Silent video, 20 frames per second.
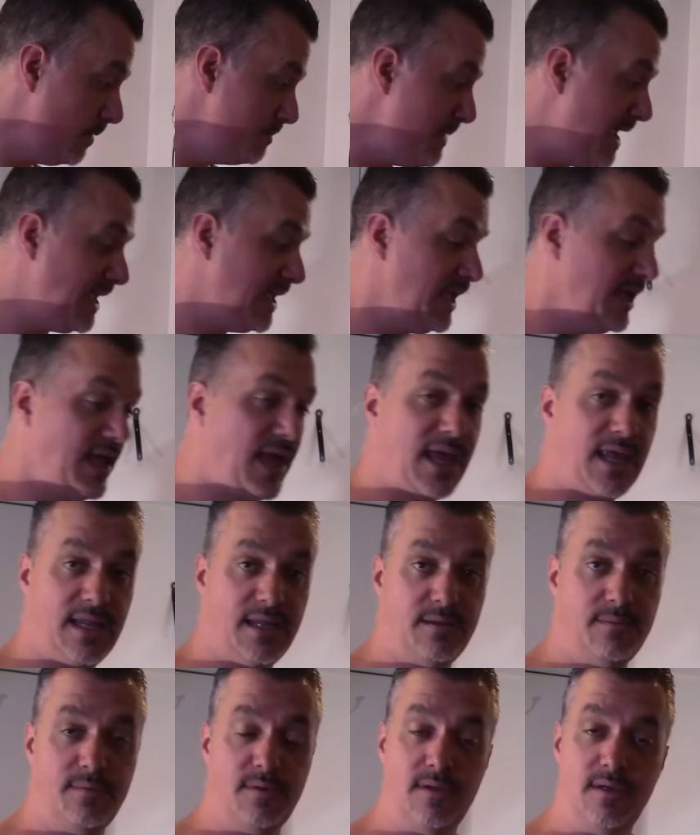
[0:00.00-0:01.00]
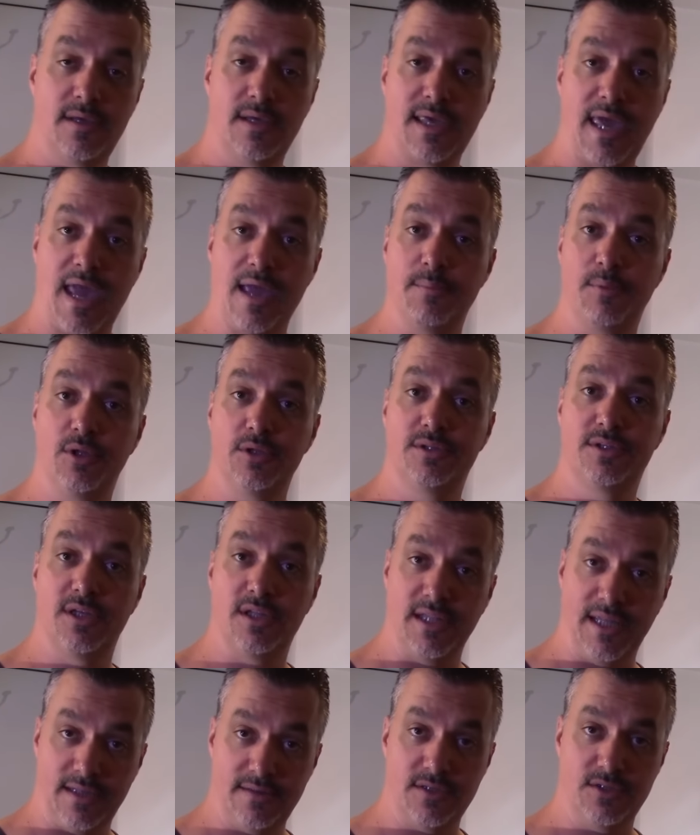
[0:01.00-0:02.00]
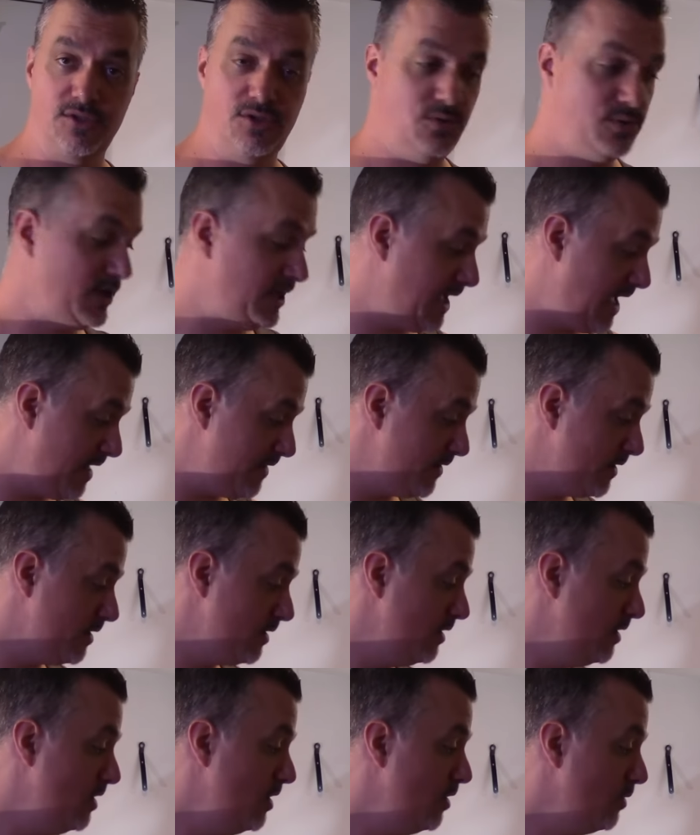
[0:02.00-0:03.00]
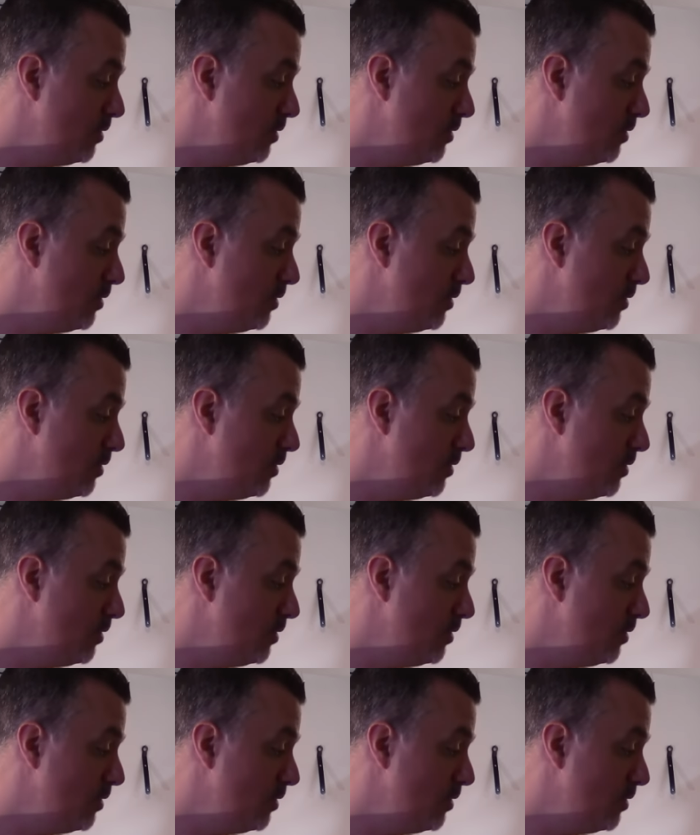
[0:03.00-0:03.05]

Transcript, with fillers: making a cable to link the two together.